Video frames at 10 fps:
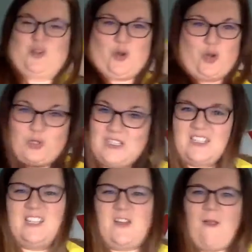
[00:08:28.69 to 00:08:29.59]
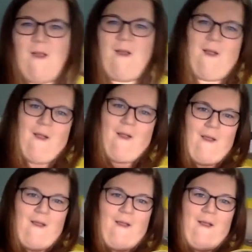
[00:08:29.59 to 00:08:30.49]
Gross's guitar.
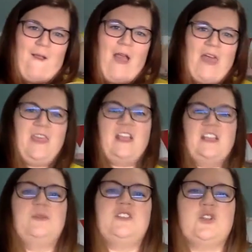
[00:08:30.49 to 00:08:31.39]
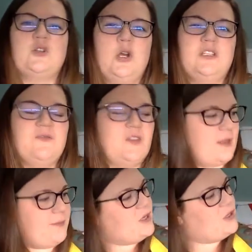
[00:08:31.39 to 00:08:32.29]
Thanks, Mr. Gross, for letting
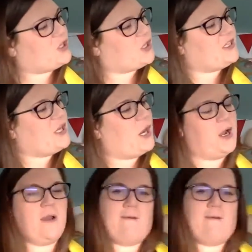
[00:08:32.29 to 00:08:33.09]
me use your guitar.